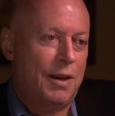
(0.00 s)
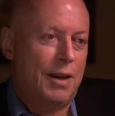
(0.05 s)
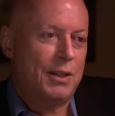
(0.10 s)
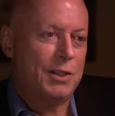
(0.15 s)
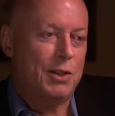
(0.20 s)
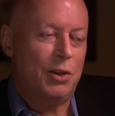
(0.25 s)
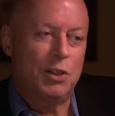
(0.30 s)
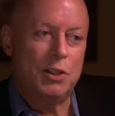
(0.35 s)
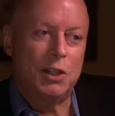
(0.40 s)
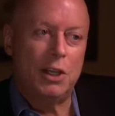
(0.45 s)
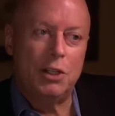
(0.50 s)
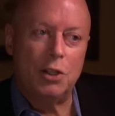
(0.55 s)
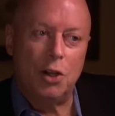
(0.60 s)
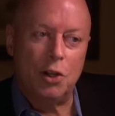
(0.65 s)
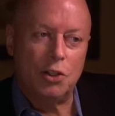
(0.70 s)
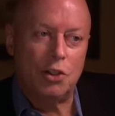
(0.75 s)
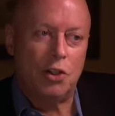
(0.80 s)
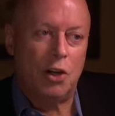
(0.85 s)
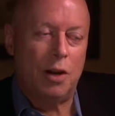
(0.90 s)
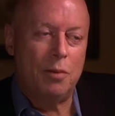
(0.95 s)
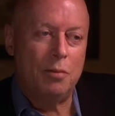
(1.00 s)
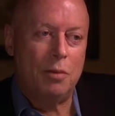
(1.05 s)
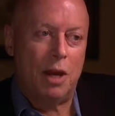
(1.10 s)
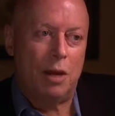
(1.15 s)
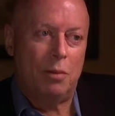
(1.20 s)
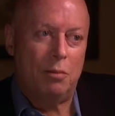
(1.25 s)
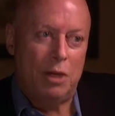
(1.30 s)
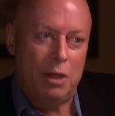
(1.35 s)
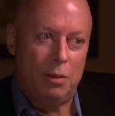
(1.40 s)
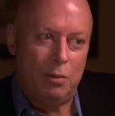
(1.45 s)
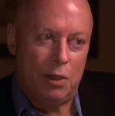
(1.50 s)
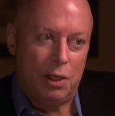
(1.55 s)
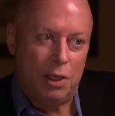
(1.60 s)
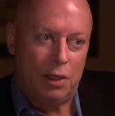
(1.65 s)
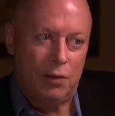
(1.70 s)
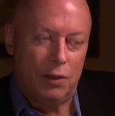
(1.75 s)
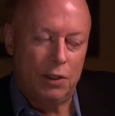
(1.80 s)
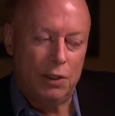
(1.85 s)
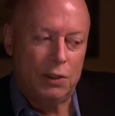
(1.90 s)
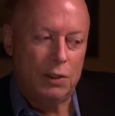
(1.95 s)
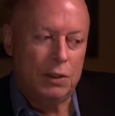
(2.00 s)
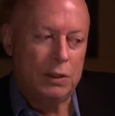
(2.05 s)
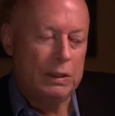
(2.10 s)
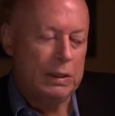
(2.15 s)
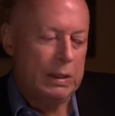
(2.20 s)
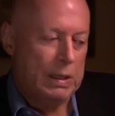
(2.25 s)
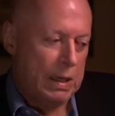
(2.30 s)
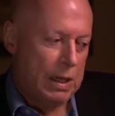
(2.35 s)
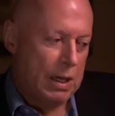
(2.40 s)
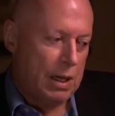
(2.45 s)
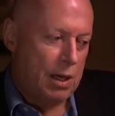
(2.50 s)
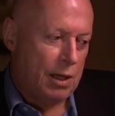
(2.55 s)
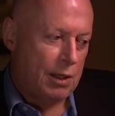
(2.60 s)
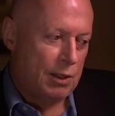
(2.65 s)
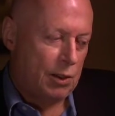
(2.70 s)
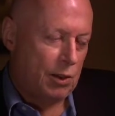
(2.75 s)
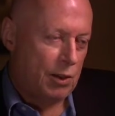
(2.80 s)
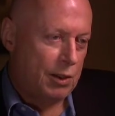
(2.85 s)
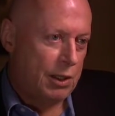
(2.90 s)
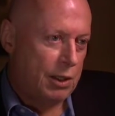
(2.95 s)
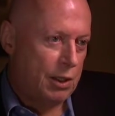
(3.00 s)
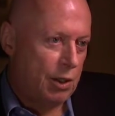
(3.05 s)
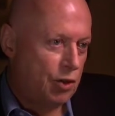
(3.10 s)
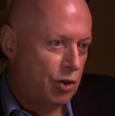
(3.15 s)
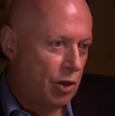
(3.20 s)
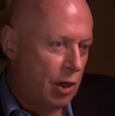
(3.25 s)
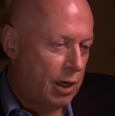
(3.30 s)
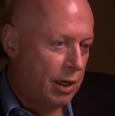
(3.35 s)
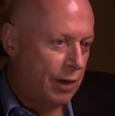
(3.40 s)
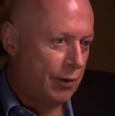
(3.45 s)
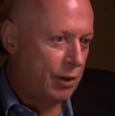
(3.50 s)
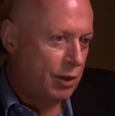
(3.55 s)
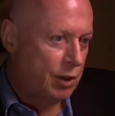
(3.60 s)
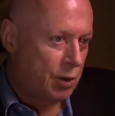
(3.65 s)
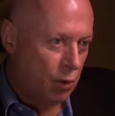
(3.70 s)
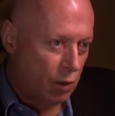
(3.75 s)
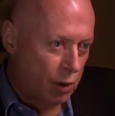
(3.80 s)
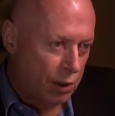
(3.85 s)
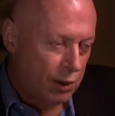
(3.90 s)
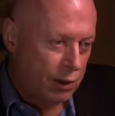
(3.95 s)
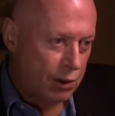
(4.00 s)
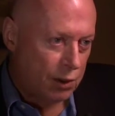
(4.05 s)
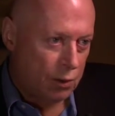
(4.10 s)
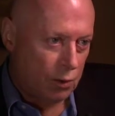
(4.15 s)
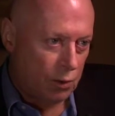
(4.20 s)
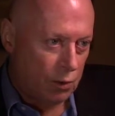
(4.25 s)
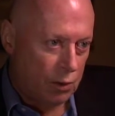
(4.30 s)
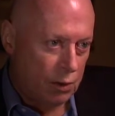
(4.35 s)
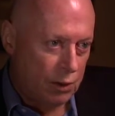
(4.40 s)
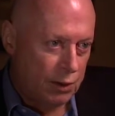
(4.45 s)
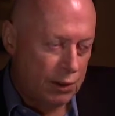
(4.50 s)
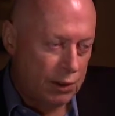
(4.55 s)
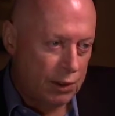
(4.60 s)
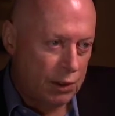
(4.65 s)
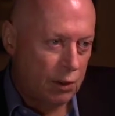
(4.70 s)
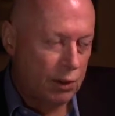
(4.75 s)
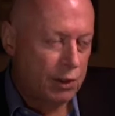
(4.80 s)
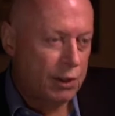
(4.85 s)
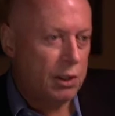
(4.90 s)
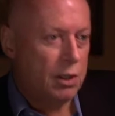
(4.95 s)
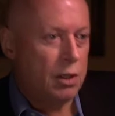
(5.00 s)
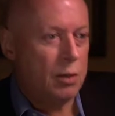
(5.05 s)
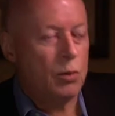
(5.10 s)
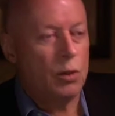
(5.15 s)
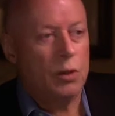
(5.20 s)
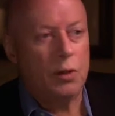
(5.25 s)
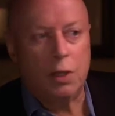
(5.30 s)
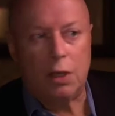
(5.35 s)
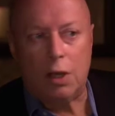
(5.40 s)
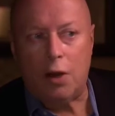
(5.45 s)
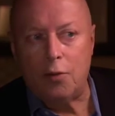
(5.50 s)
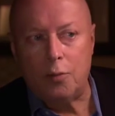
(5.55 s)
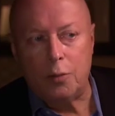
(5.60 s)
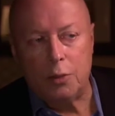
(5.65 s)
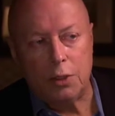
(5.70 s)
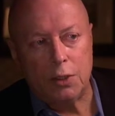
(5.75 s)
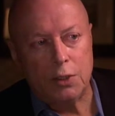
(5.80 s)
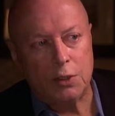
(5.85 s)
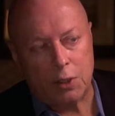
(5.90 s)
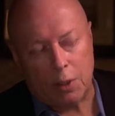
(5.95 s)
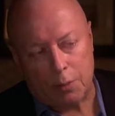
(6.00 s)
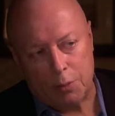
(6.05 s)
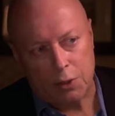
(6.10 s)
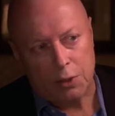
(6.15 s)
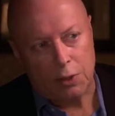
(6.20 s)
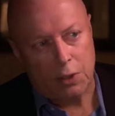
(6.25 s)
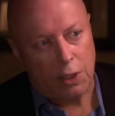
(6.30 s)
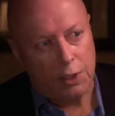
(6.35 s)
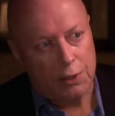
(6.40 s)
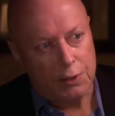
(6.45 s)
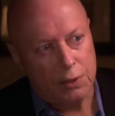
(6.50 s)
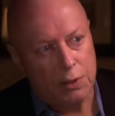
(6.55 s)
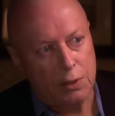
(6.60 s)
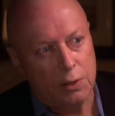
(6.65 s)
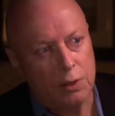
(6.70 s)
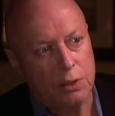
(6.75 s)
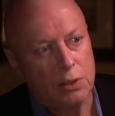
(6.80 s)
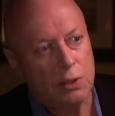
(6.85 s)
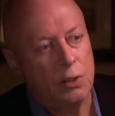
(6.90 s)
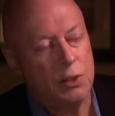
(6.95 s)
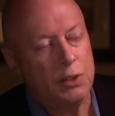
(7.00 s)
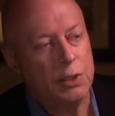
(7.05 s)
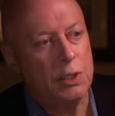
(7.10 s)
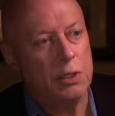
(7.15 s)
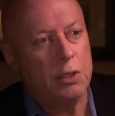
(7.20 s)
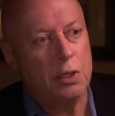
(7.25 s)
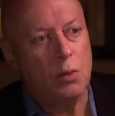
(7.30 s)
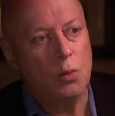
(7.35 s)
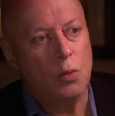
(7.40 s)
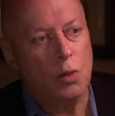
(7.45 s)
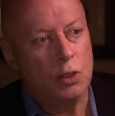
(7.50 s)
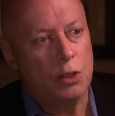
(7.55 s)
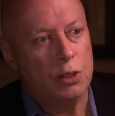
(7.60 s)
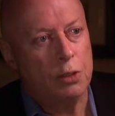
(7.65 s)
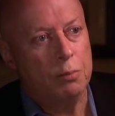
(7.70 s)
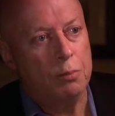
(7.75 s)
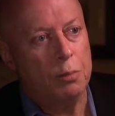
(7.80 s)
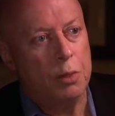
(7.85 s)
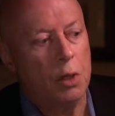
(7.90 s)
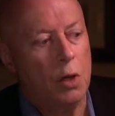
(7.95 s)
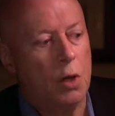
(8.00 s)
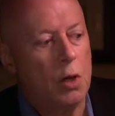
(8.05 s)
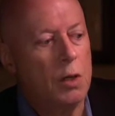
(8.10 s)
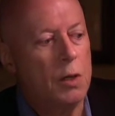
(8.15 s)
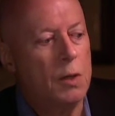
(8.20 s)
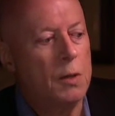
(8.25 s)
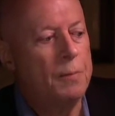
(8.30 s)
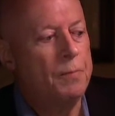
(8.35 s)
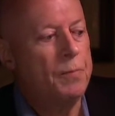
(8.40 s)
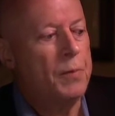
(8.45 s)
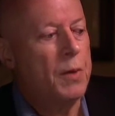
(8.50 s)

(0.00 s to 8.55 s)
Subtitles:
As long as they don't try and make me believe it, as long as they don't try and have it taught in schools, as long as they don't want the government to subsidize it, as long as they don't want to block